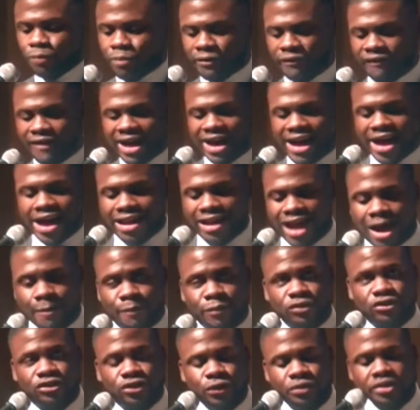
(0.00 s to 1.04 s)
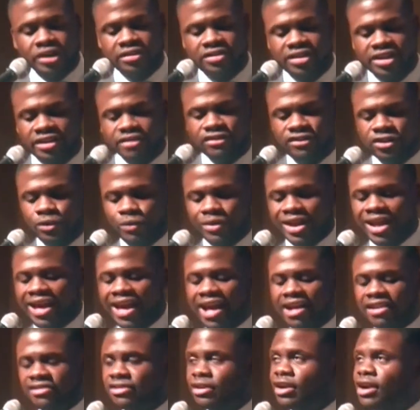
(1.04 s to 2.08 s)
to provide opportunities to
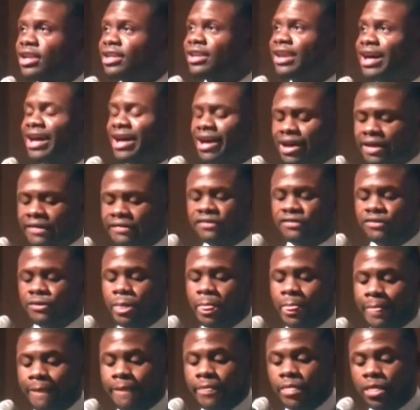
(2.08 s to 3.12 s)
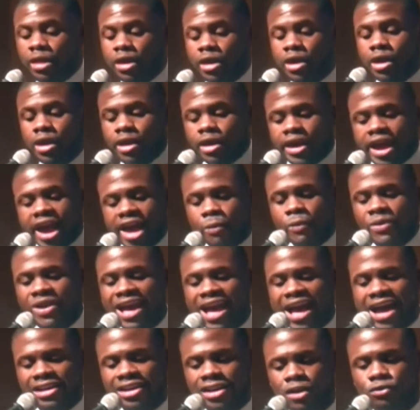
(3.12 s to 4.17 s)
enhance our lives, and we
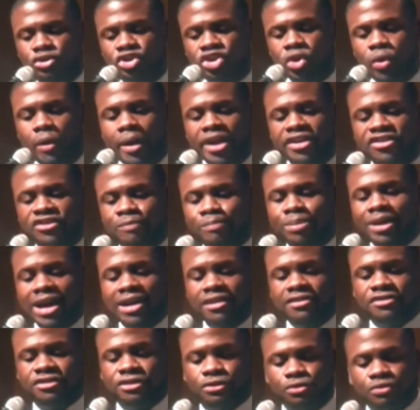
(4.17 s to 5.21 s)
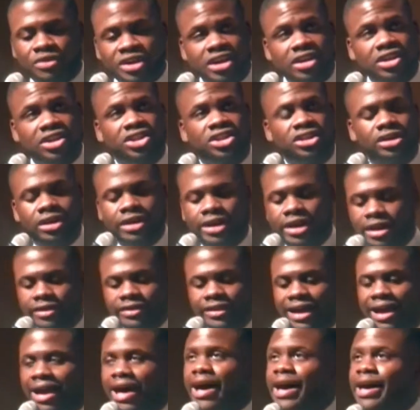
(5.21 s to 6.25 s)
had no choice but to reach
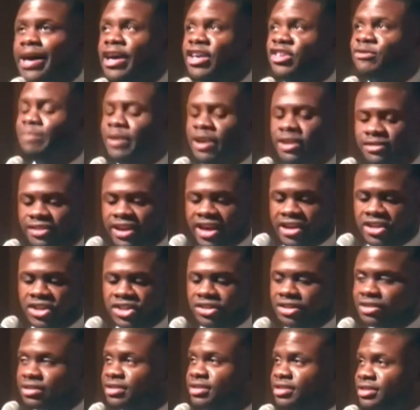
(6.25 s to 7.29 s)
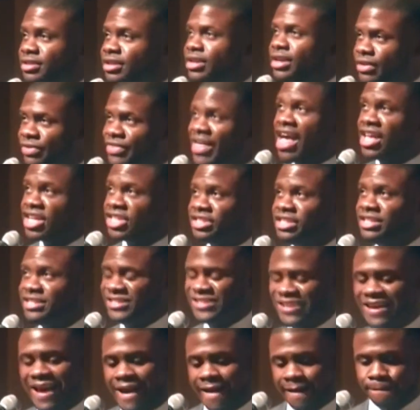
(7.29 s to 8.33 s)
the high expectations that she
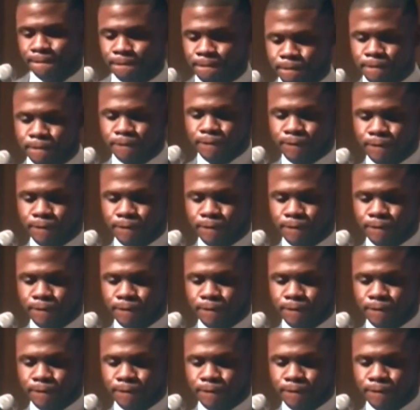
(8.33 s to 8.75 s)
set.